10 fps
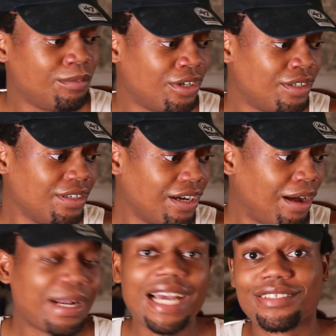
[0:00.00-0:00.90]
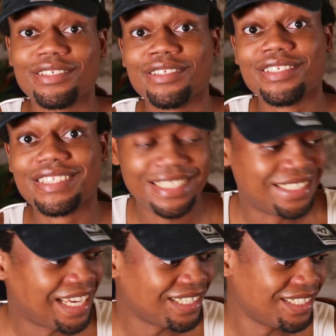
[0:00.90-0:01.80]
but I'm glad to see
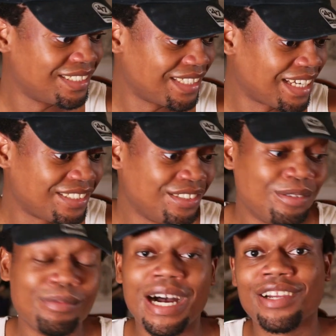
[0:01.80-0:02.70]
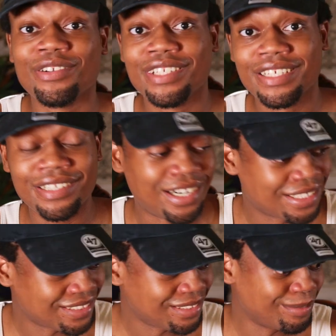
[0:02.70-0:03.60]
that it's actually done by a Grenadian
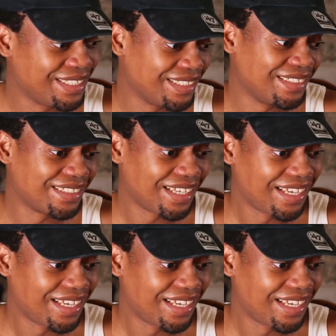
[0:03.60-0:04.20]
artist, because